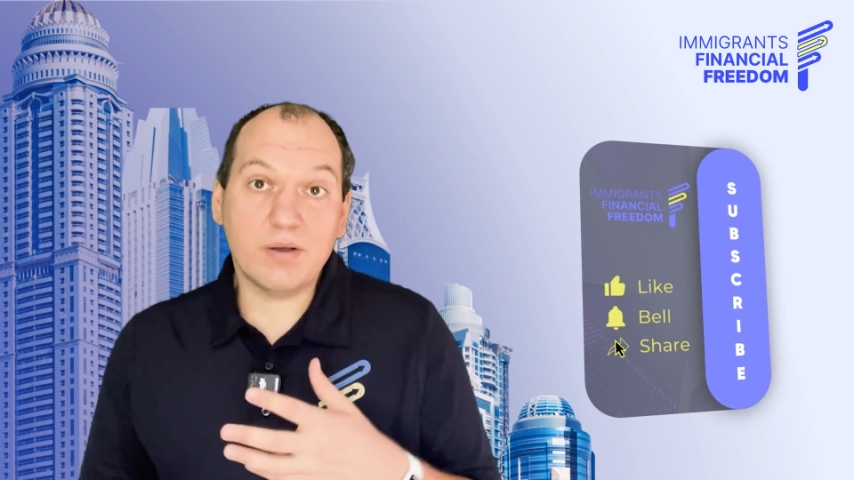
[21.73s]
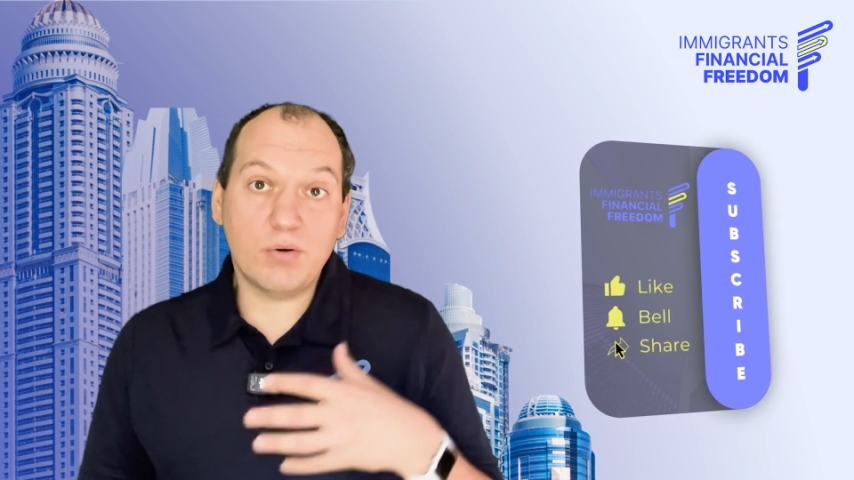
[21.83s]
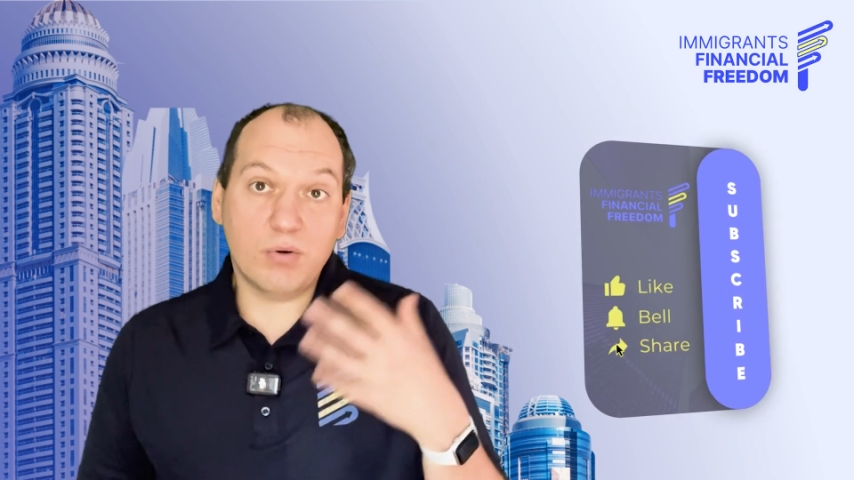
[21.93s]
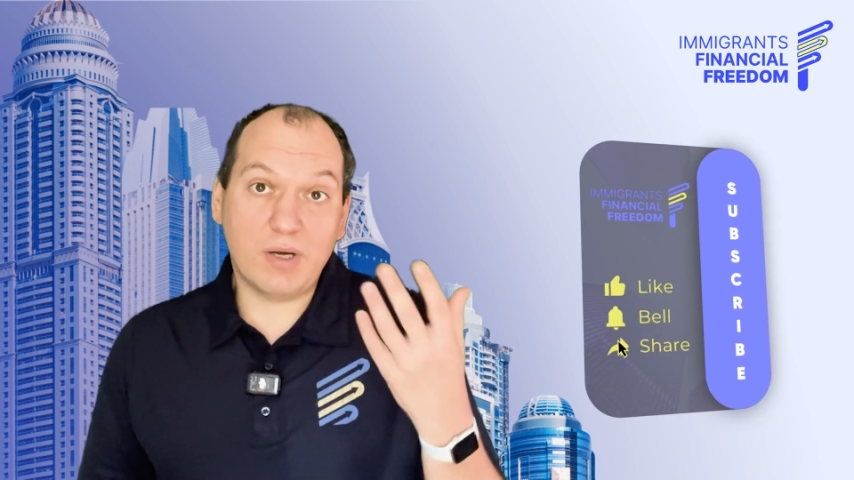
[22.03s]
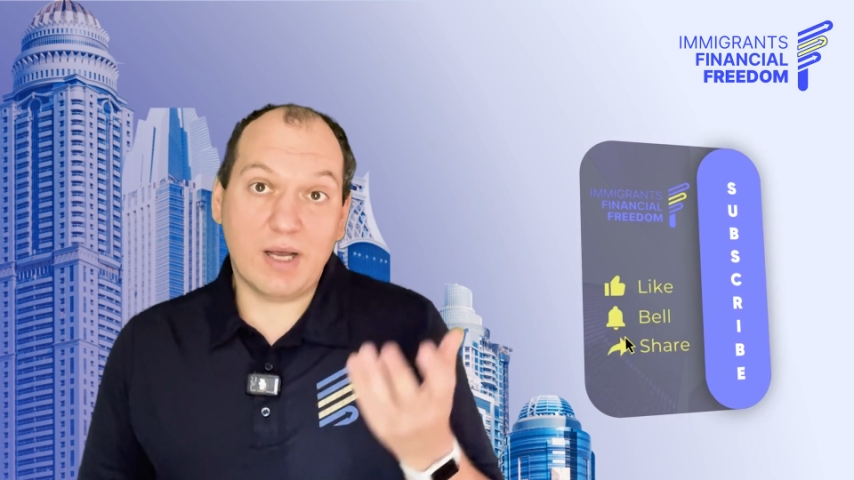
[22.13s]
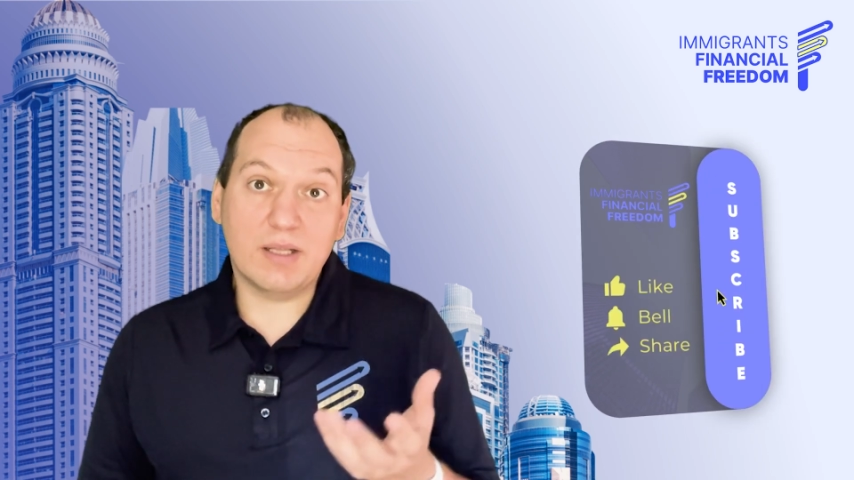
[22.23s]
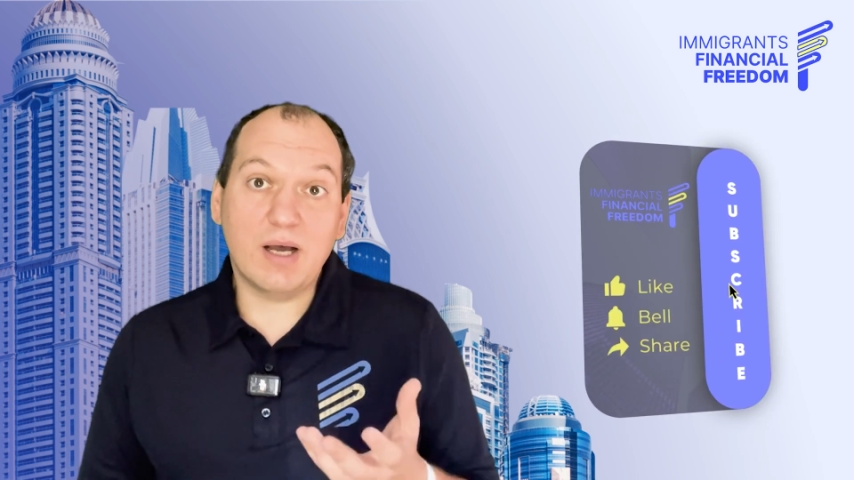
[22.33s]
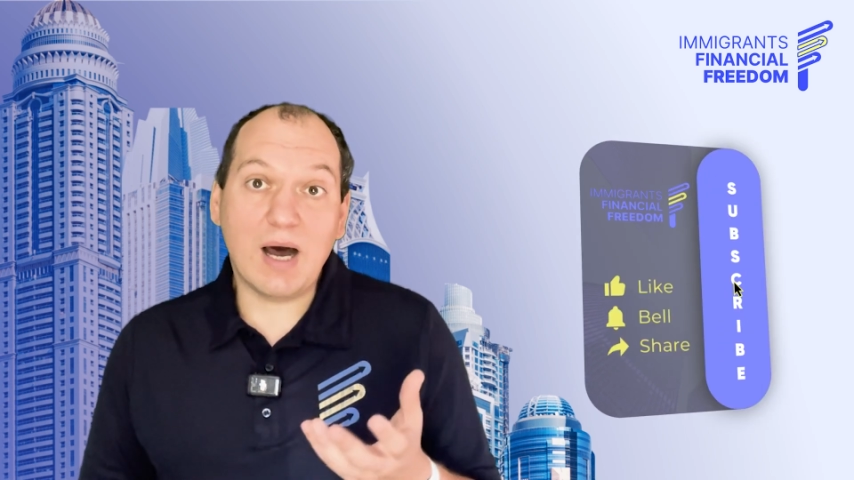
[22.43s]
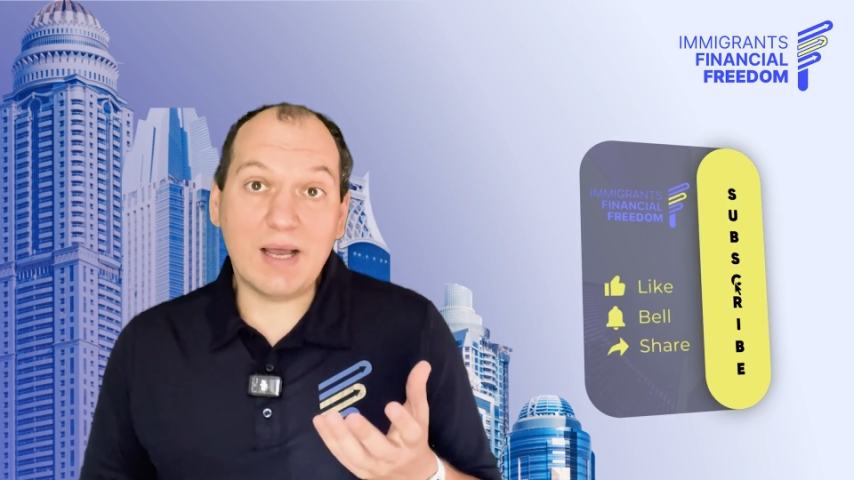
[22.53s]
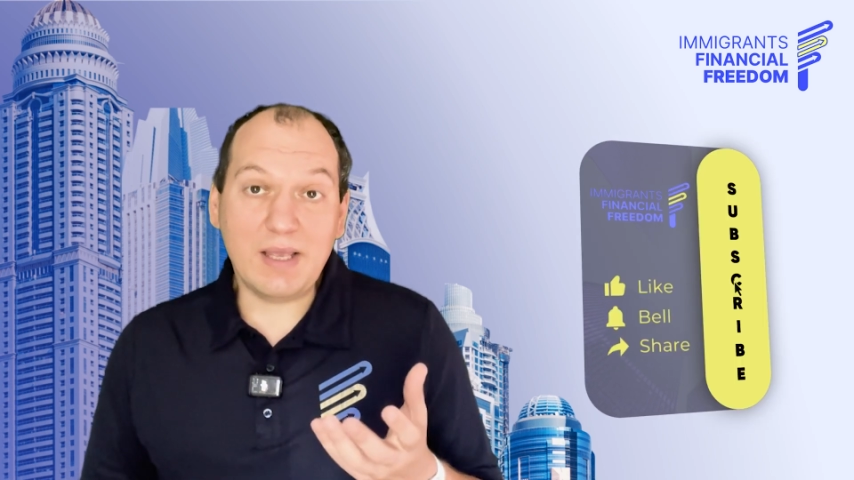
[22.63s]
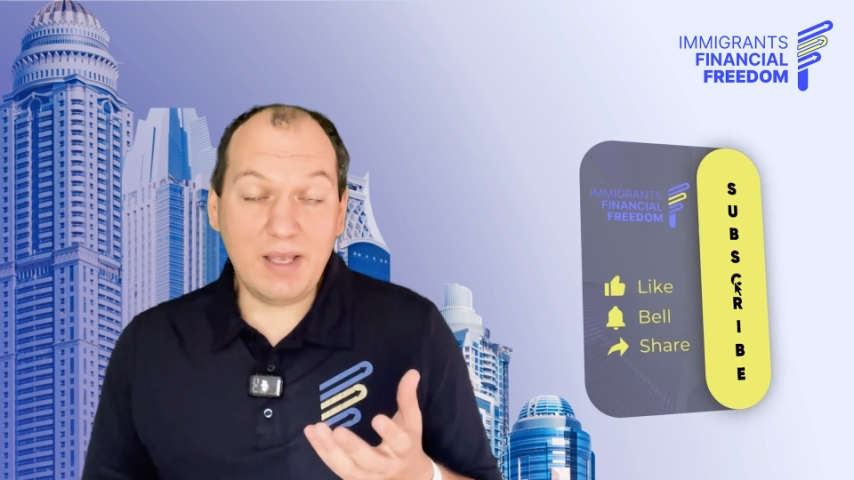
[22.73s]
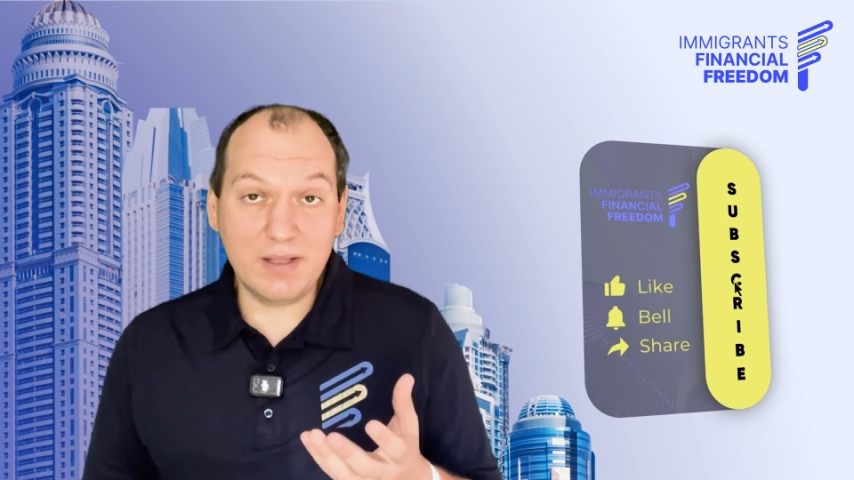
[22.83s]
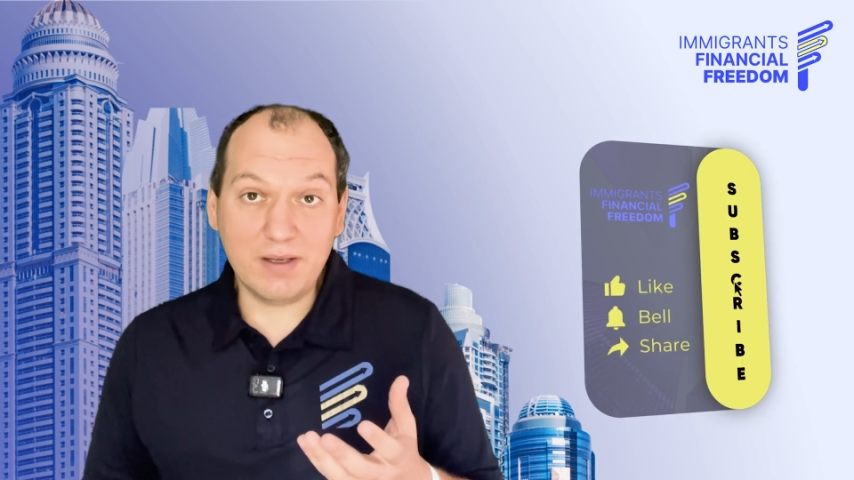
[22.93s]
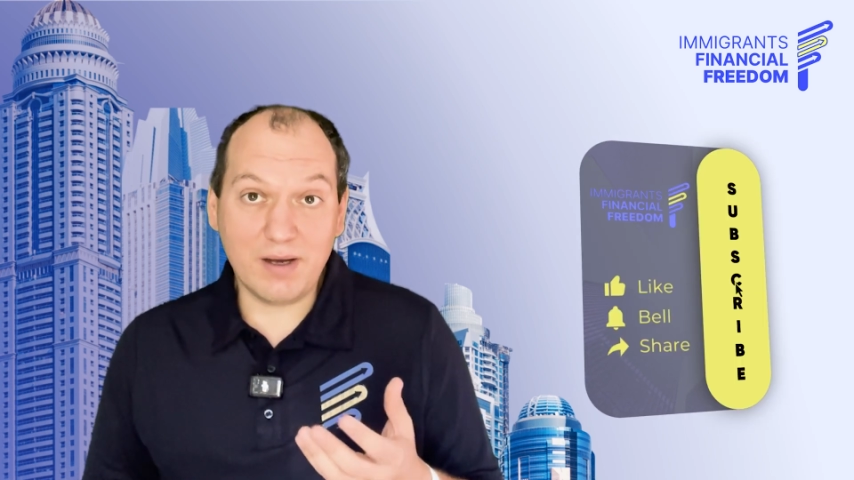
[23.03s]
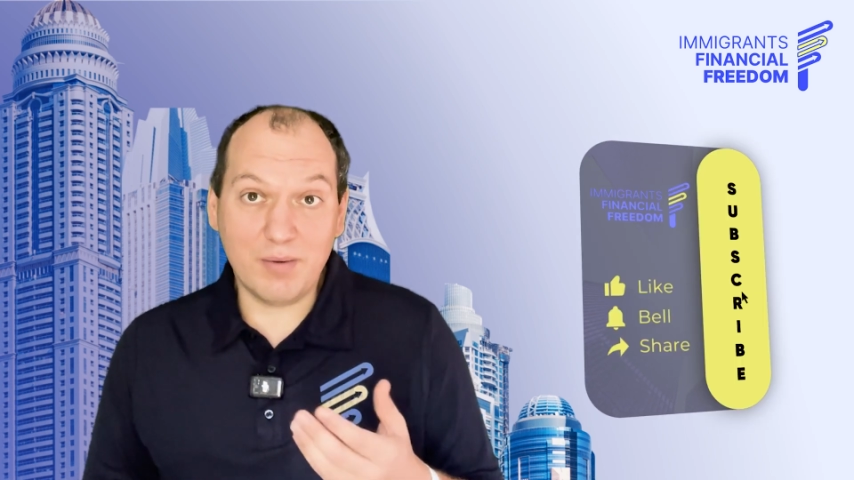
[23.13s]
who had high
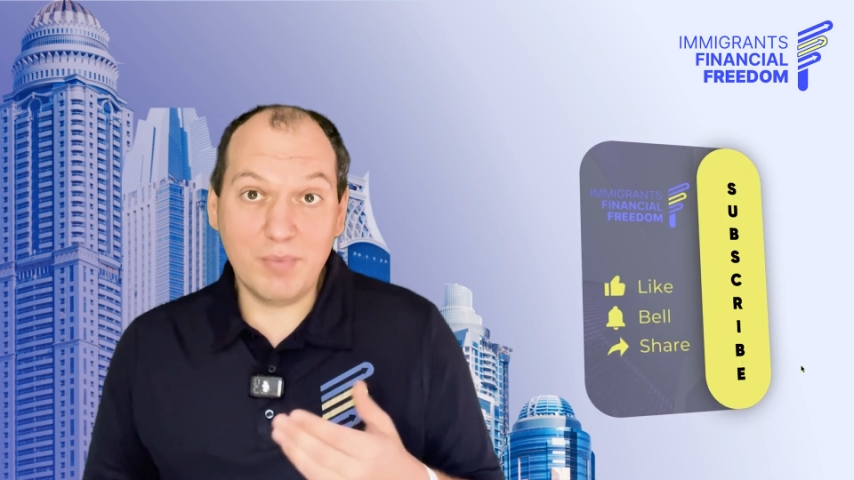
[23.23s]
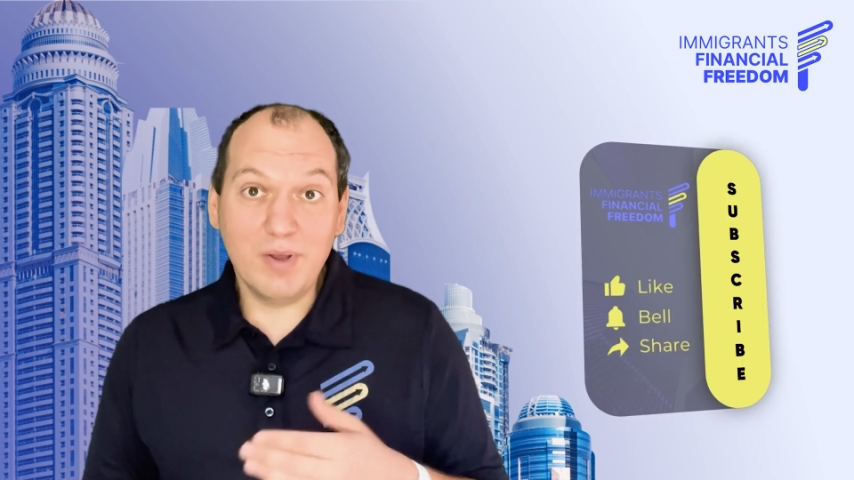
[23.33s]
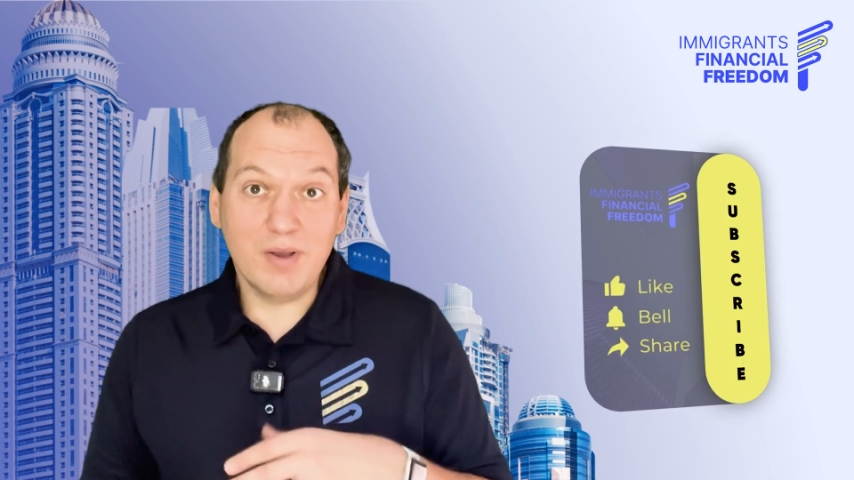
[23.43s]
income